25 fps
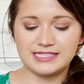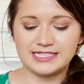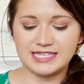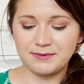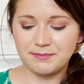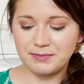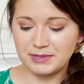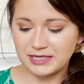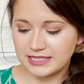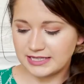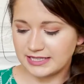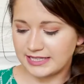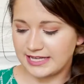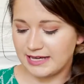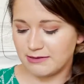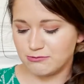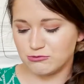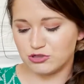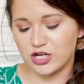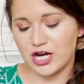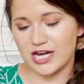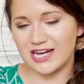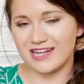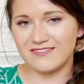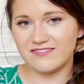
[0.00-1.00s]
Typically I'm
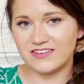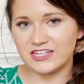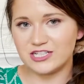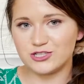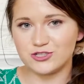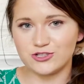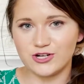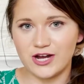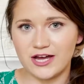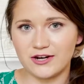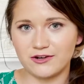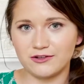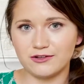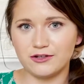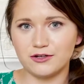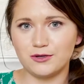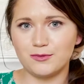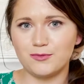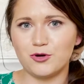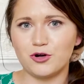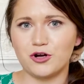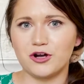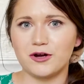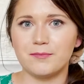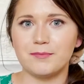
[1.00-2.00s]
trying to venture out a little
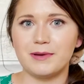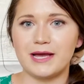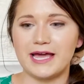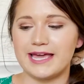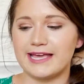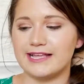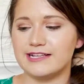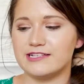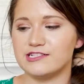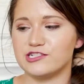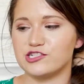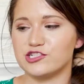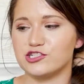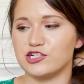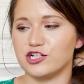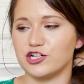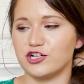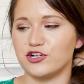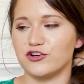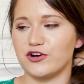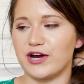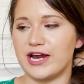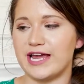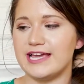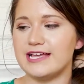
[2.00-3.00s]
more, but it's just a
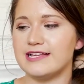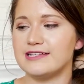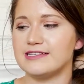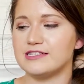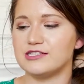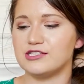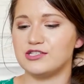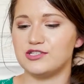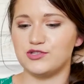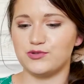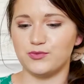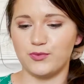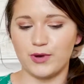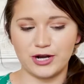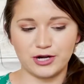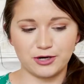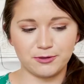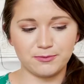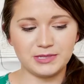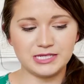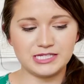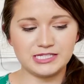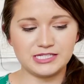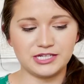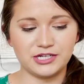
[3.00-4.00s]
great sweater
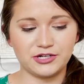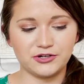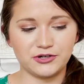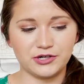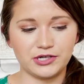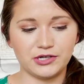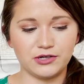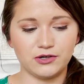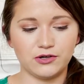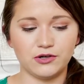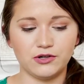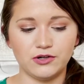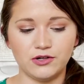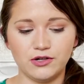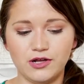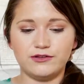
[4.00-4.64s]
material.